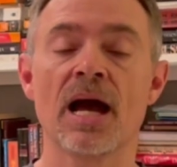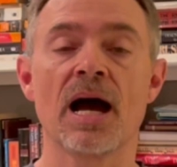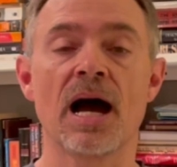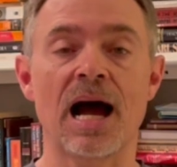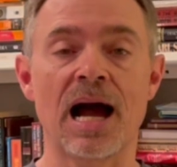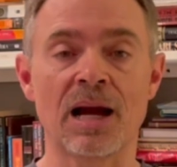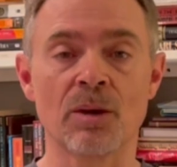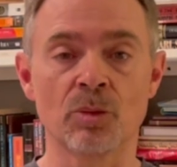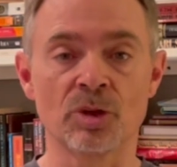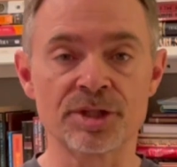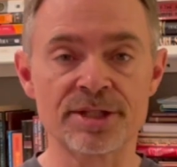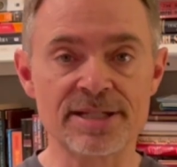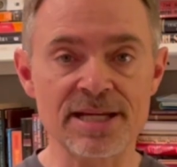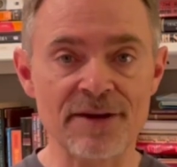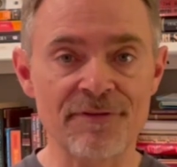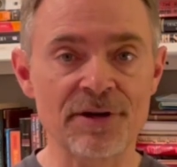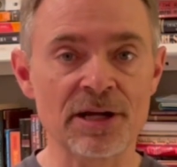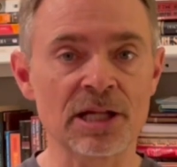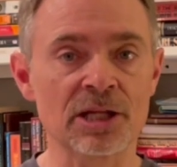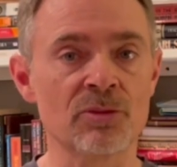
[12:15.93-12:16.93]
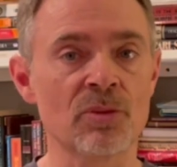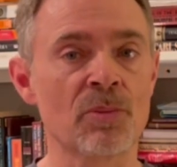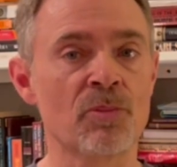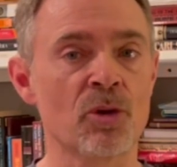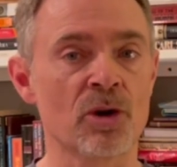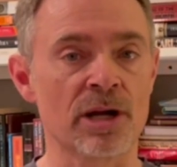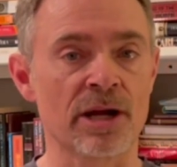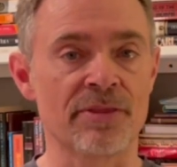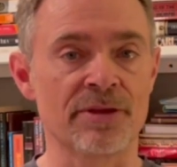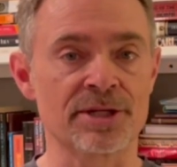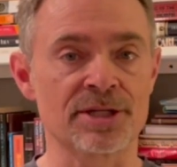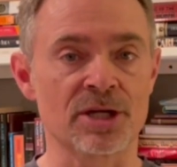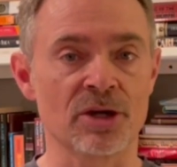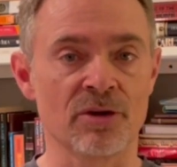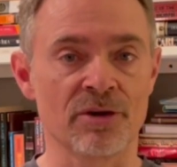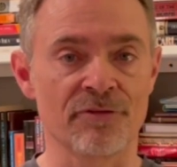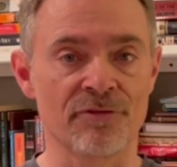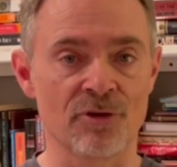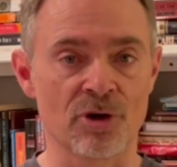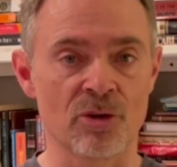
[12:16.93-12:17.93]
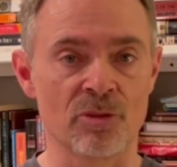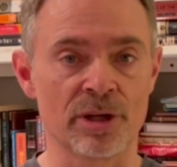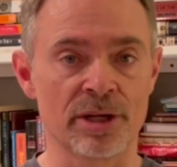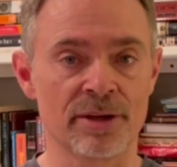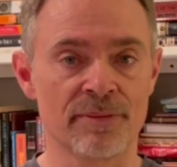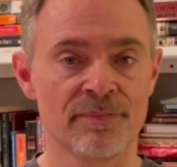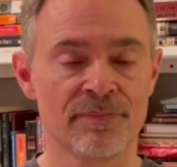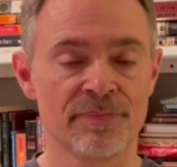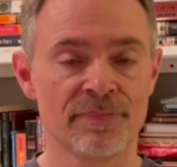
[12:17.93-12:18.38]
I will definitely report on this going forward.